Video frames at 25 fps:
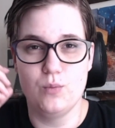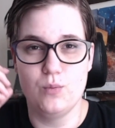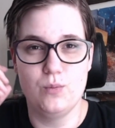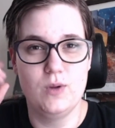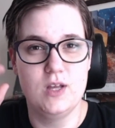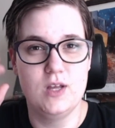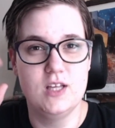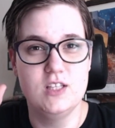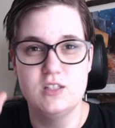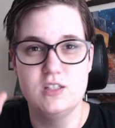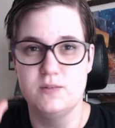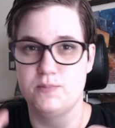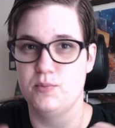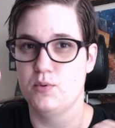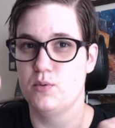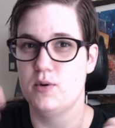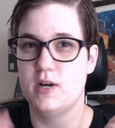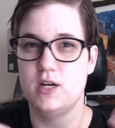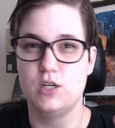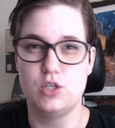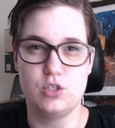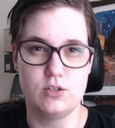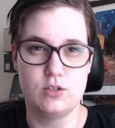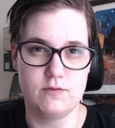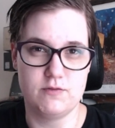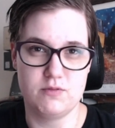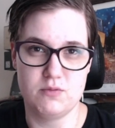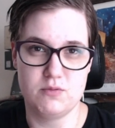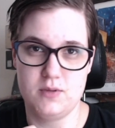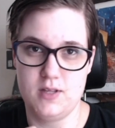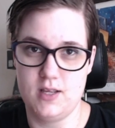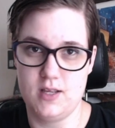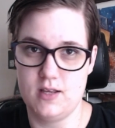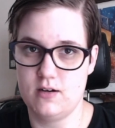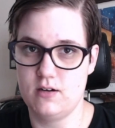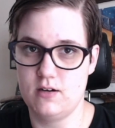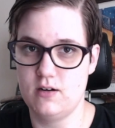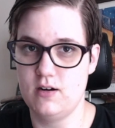inspiration from the
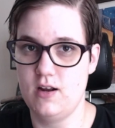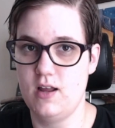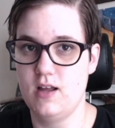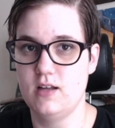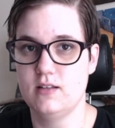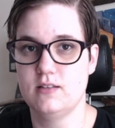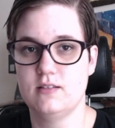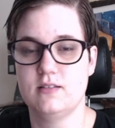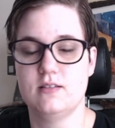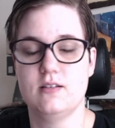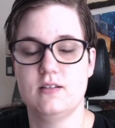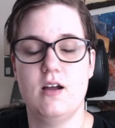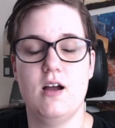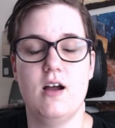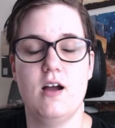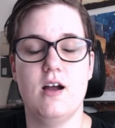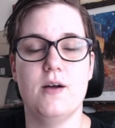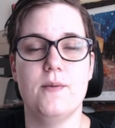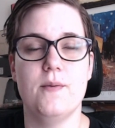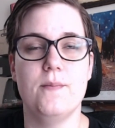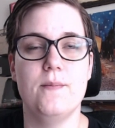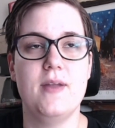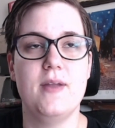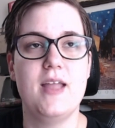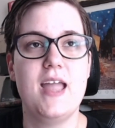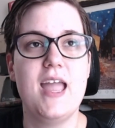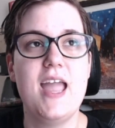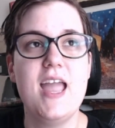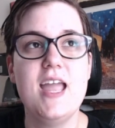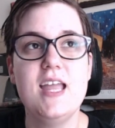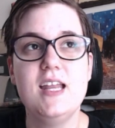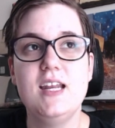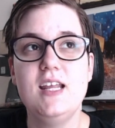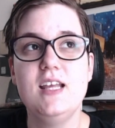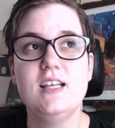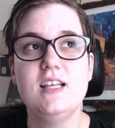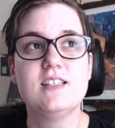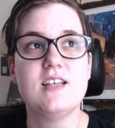internet.
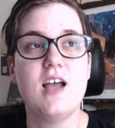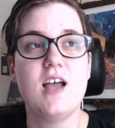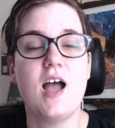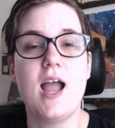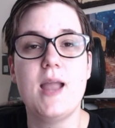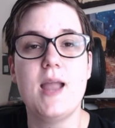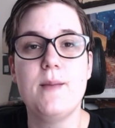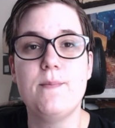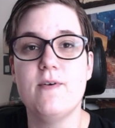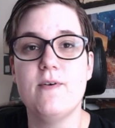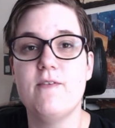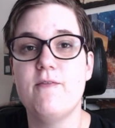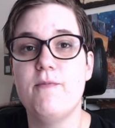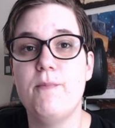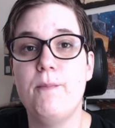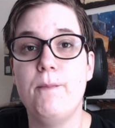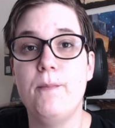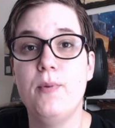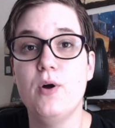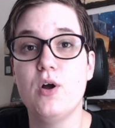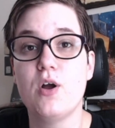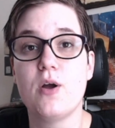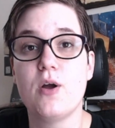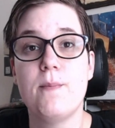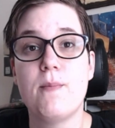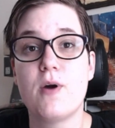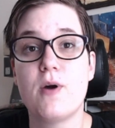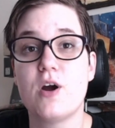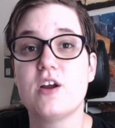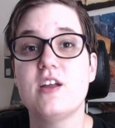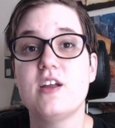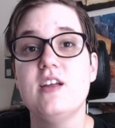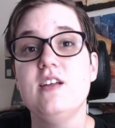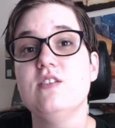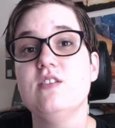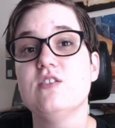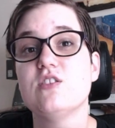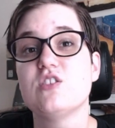Any type of
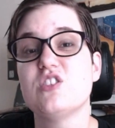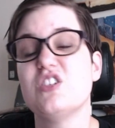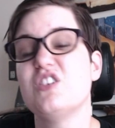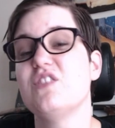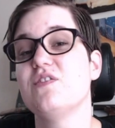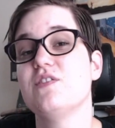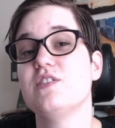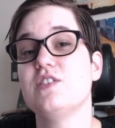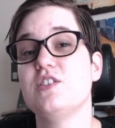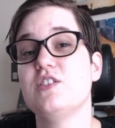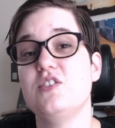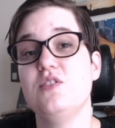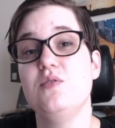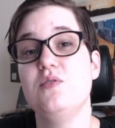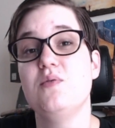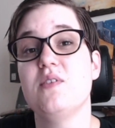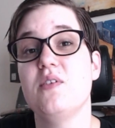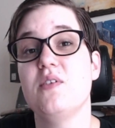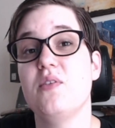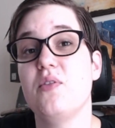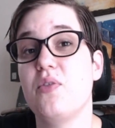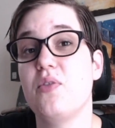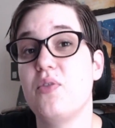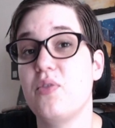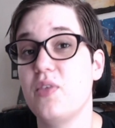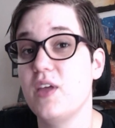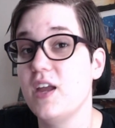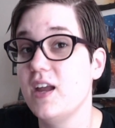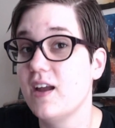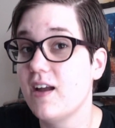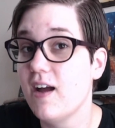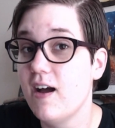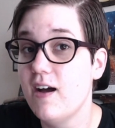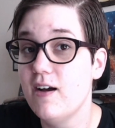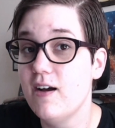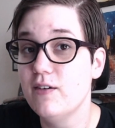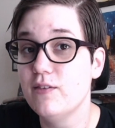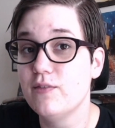bookmarking service you can think
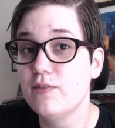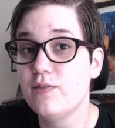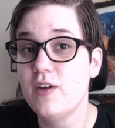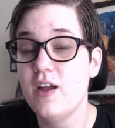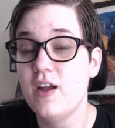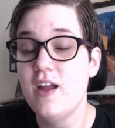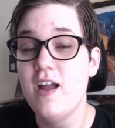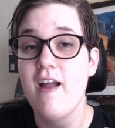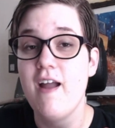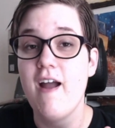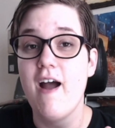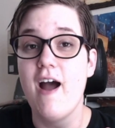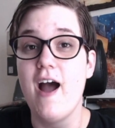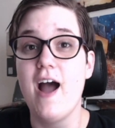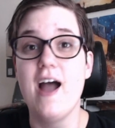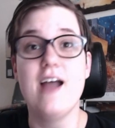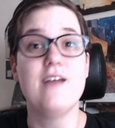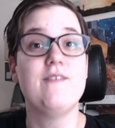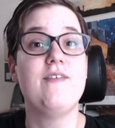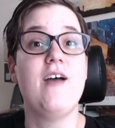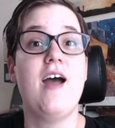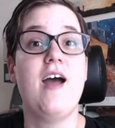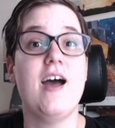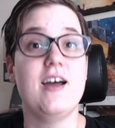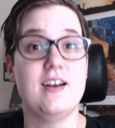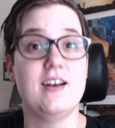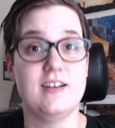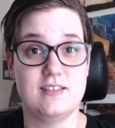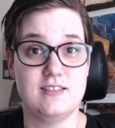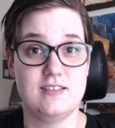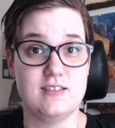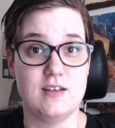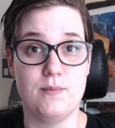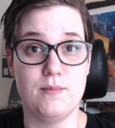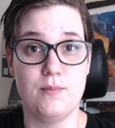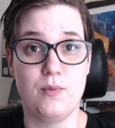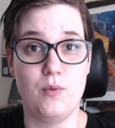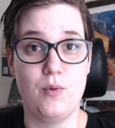of, I've had at
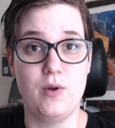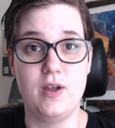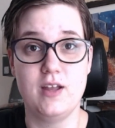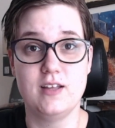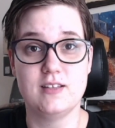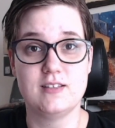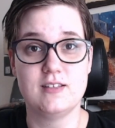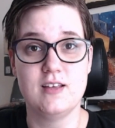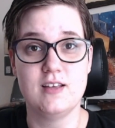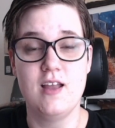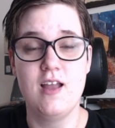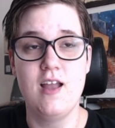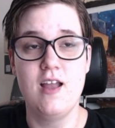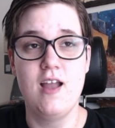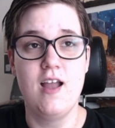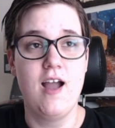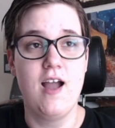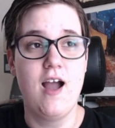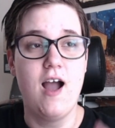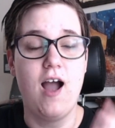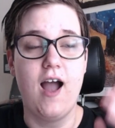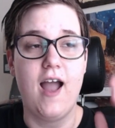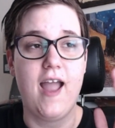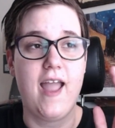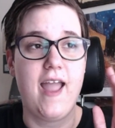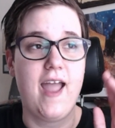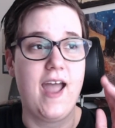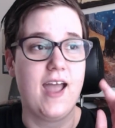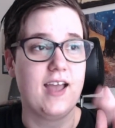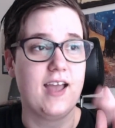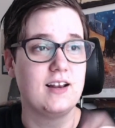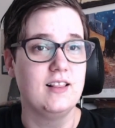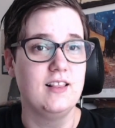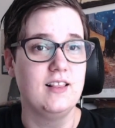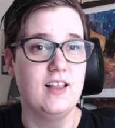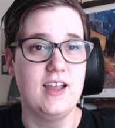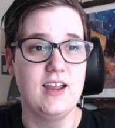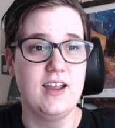some point. I had
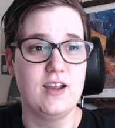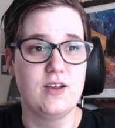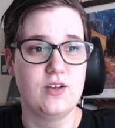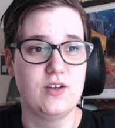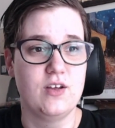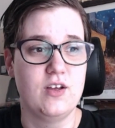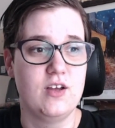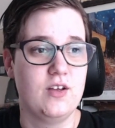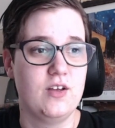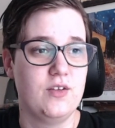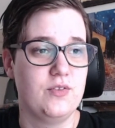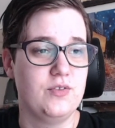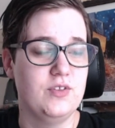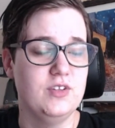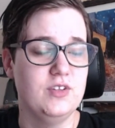the